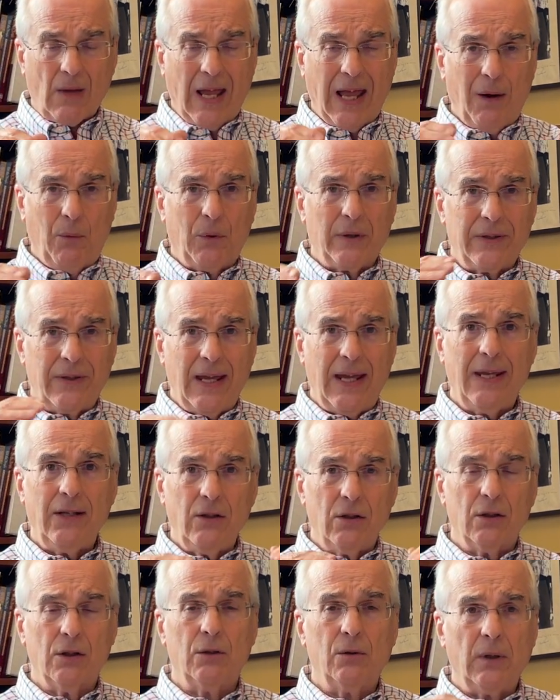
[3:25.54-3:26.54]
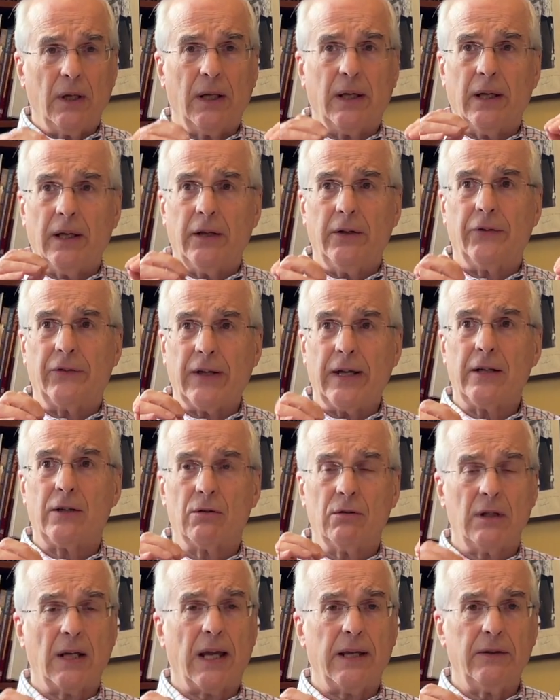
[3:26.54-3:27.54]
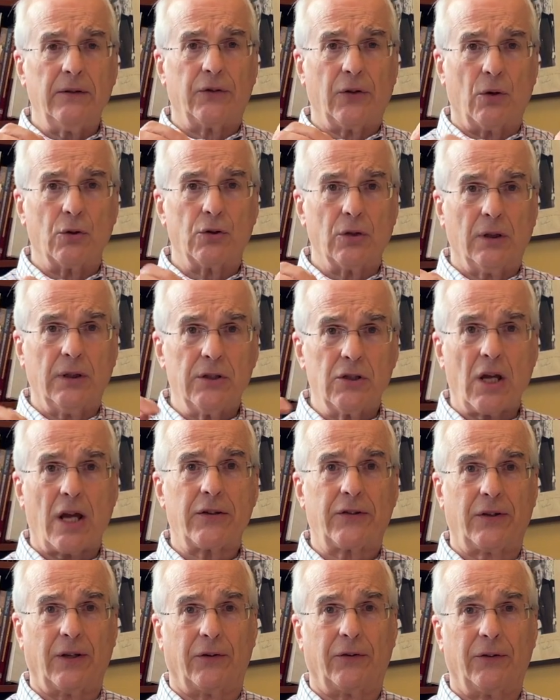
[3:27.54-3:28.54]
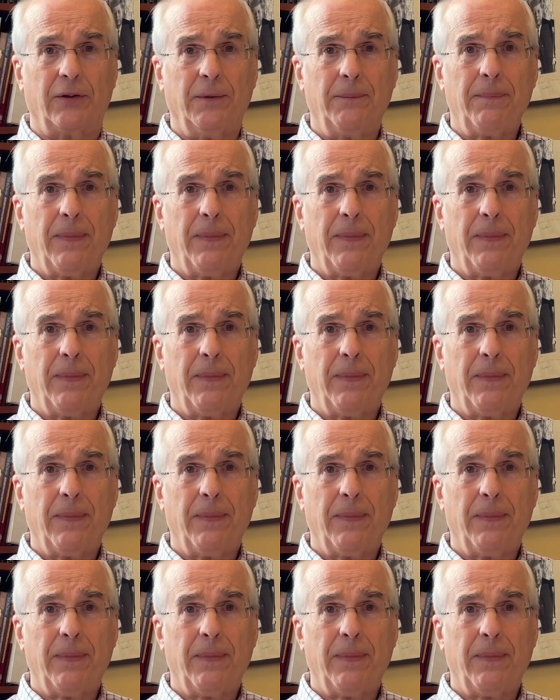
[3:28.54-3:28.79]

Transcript: And what they do is they create social injustice.